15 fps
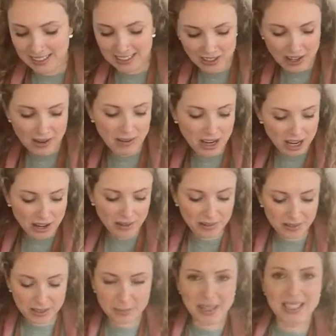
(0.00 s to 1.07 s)
So here we go,
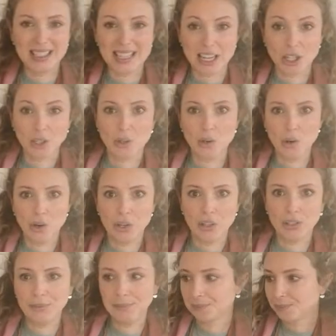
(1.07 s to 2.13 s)
it's my second
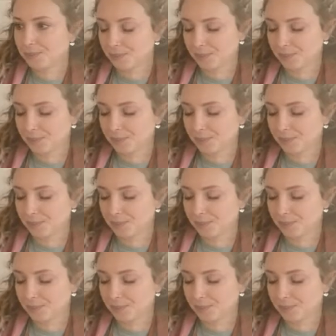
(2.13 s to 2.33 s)
coil.